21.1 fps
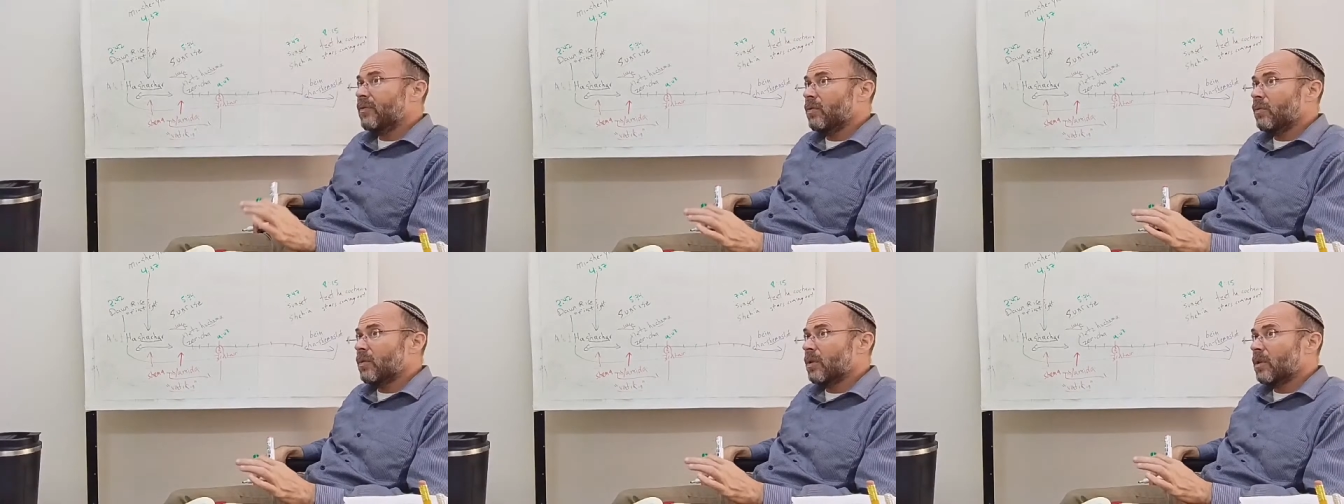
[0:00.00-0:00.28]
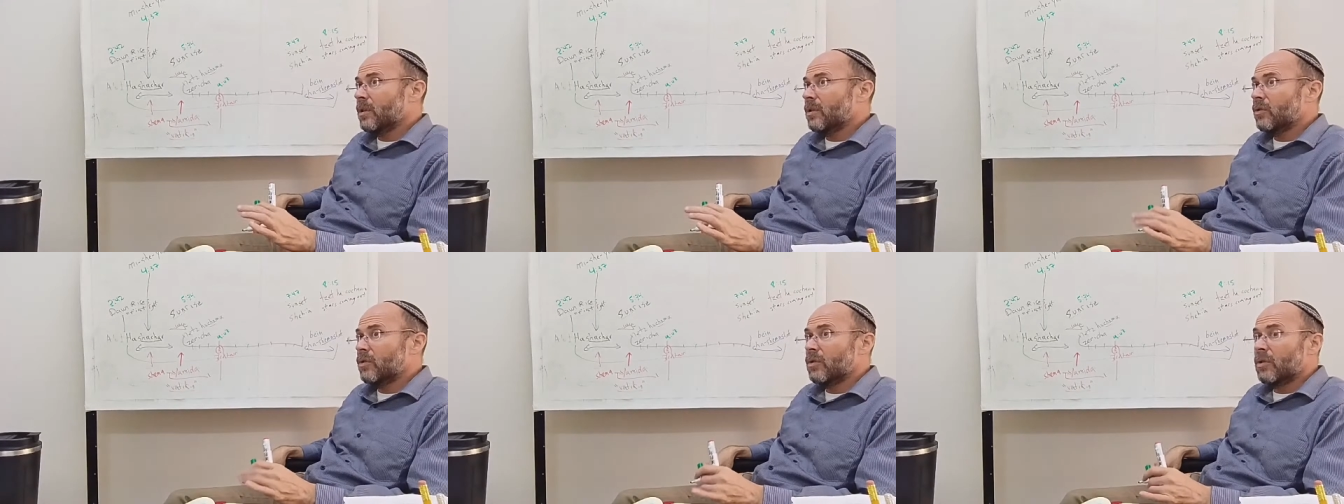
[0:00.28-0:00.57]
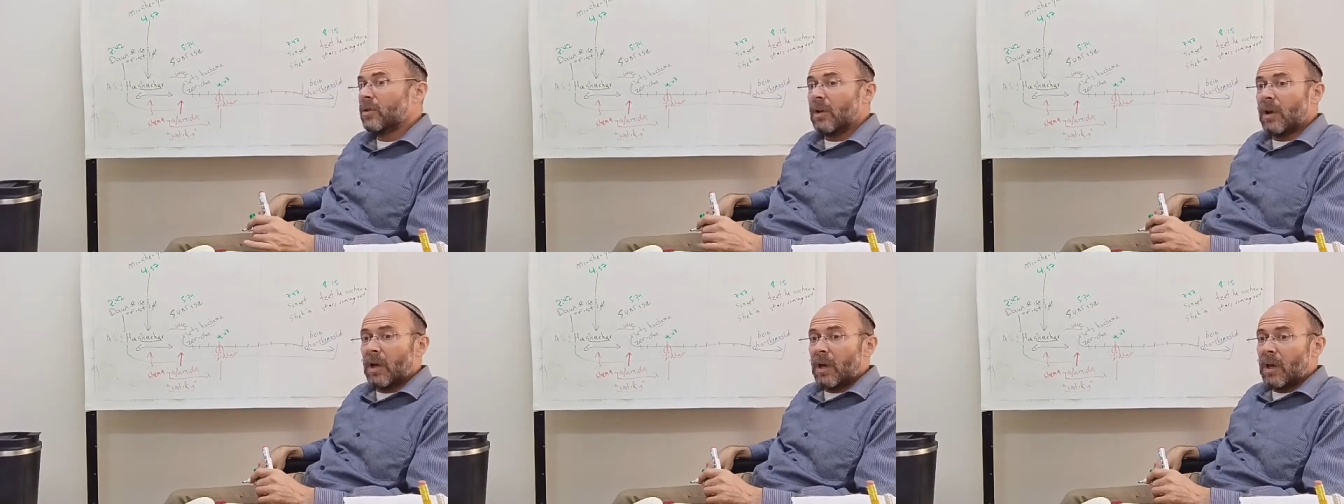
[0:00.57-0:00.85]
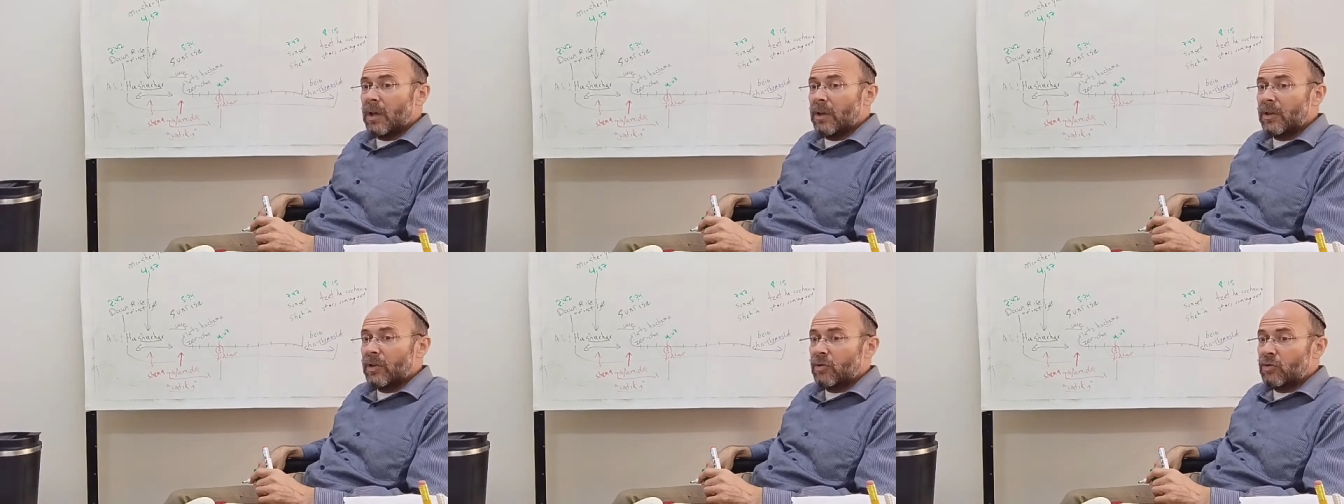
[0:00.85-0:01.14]
Afterwards,
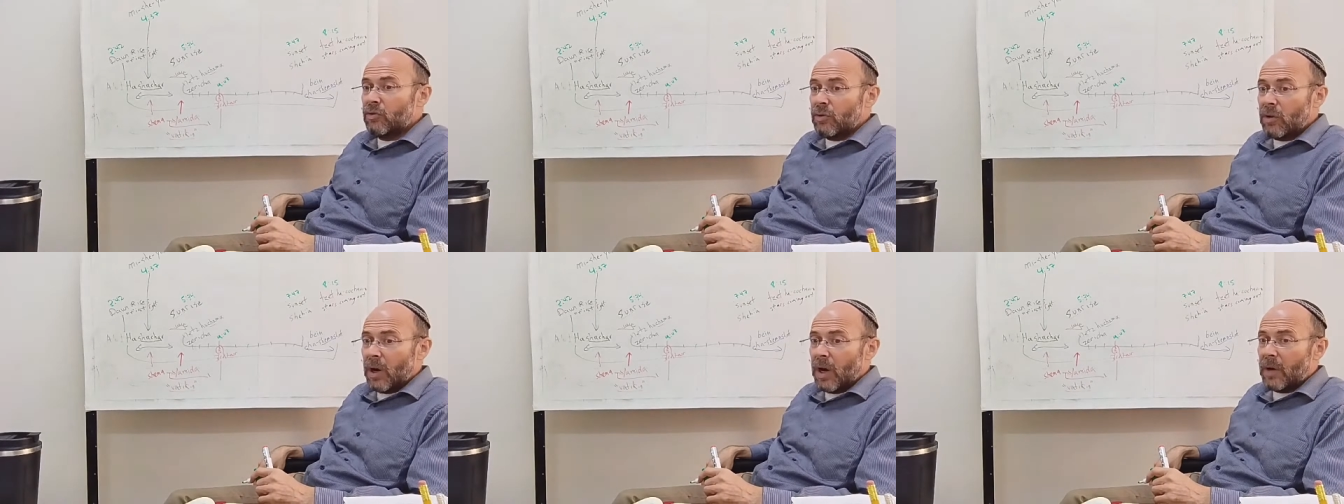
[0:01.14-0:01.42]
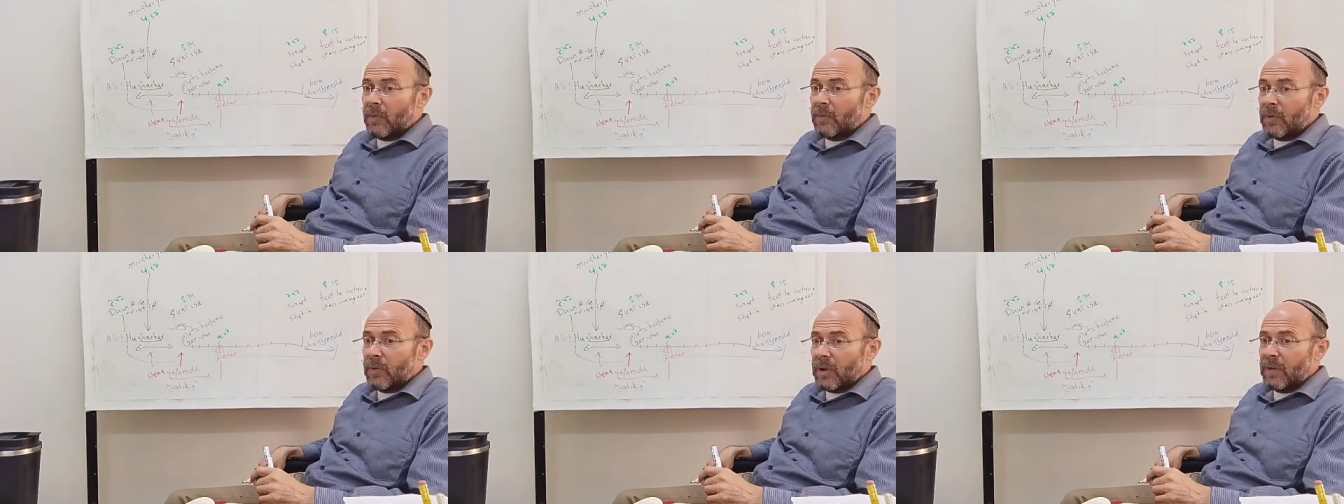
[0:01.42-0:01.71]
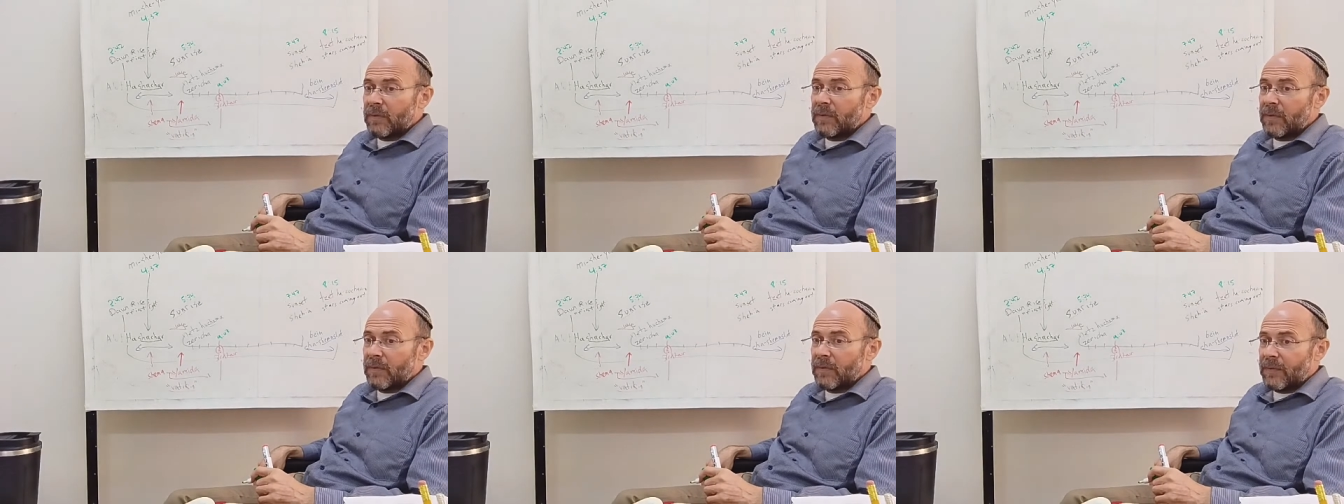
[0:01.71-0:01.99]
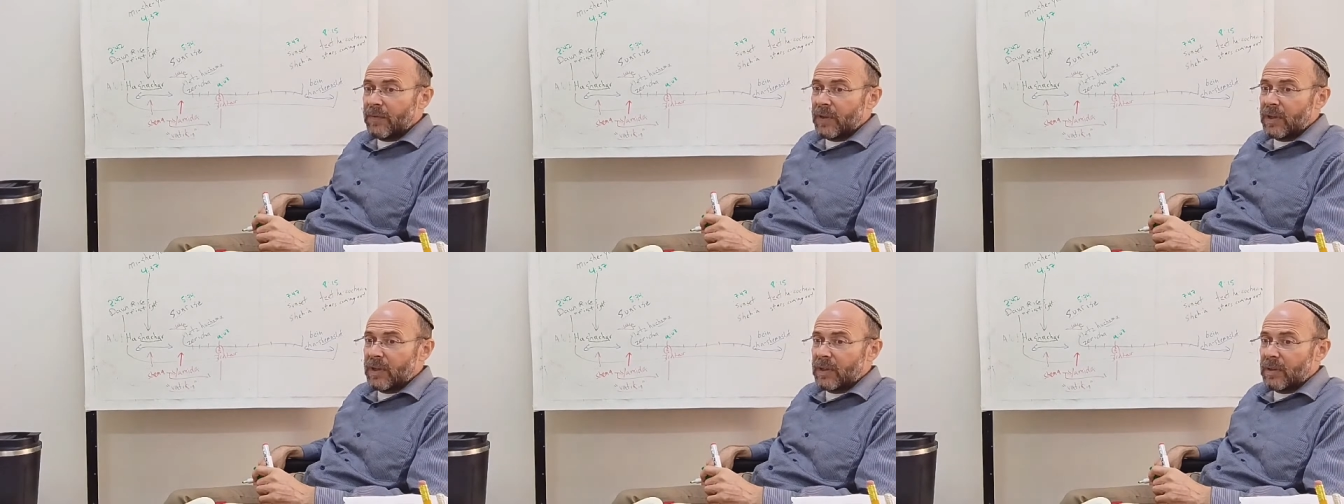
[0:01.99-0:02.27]
you're not really
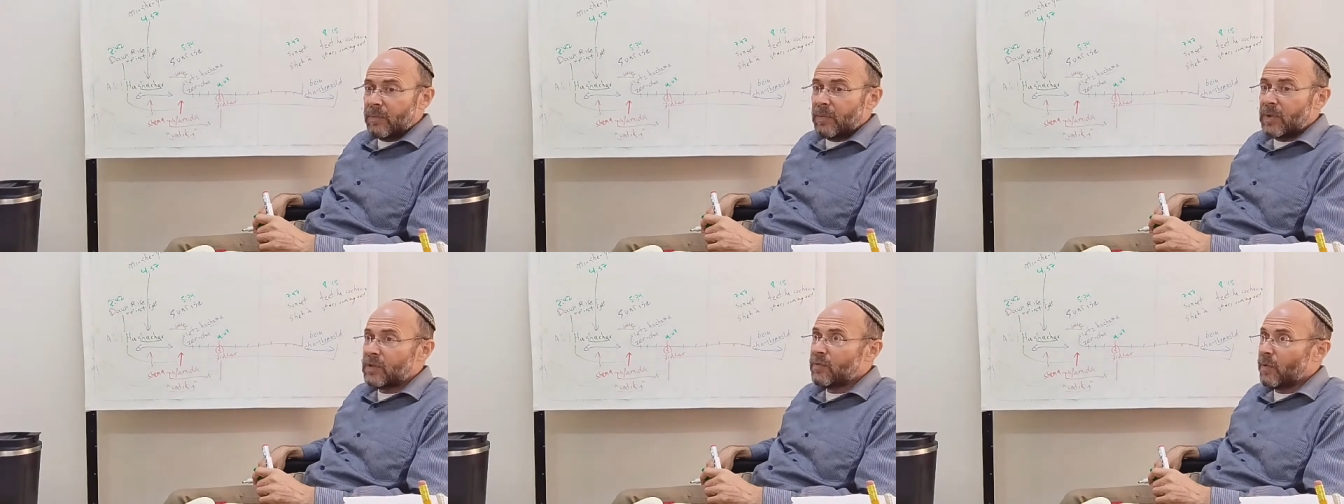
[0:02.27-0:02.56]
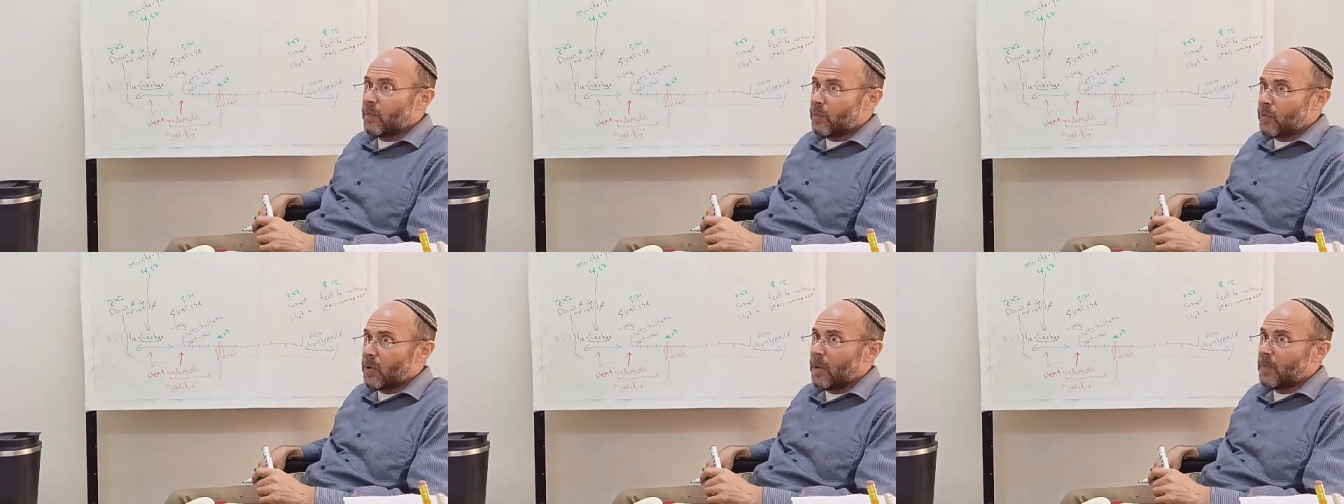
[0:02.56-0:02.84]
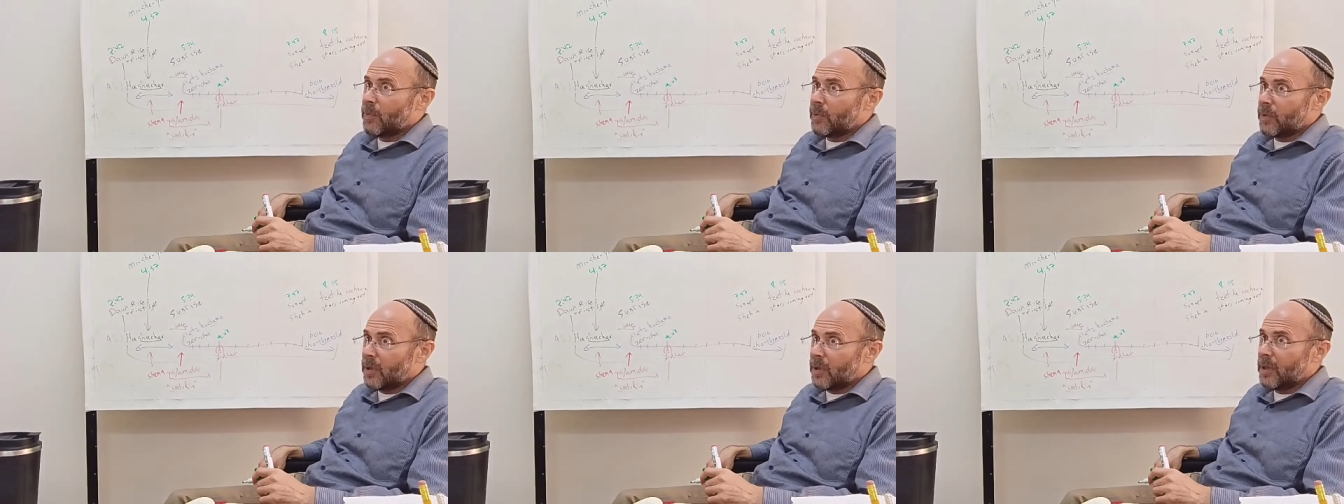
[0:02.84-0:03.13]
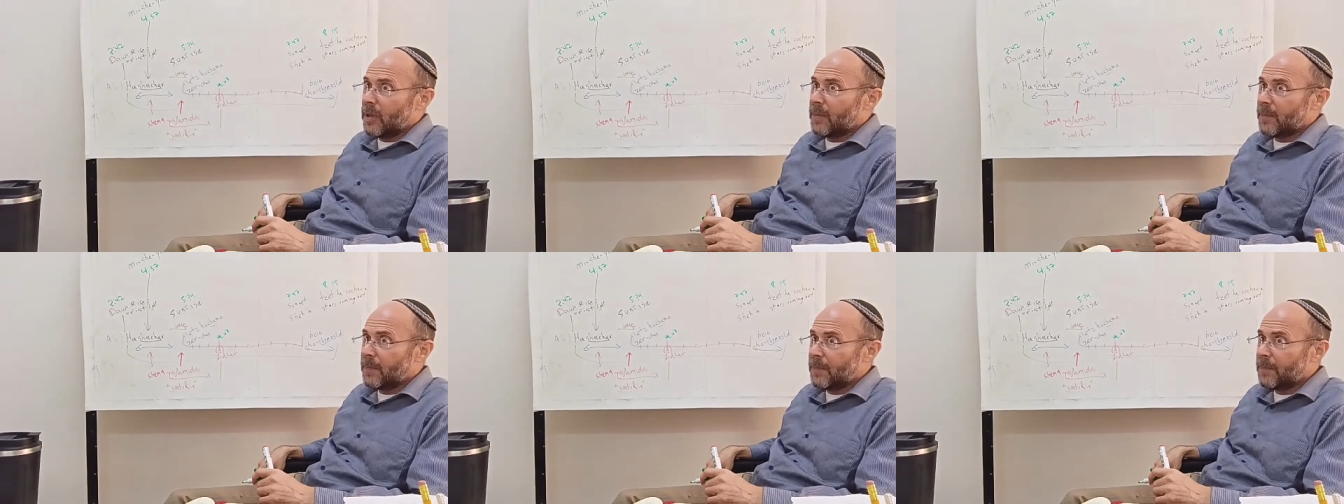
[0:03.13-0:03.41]
fulfilling the mitzvah
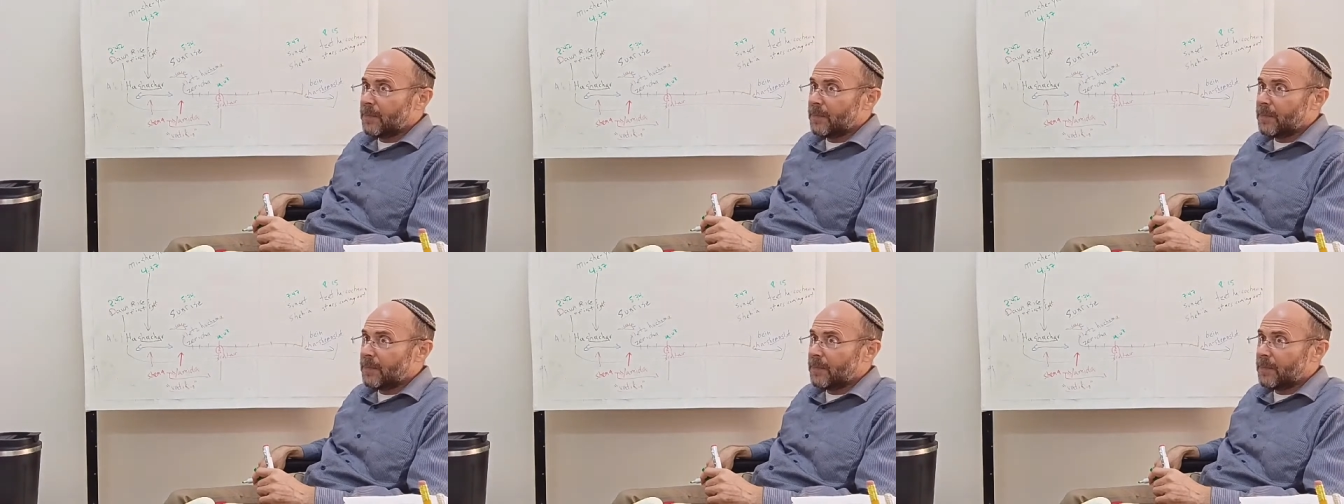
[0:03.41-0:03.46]
properly.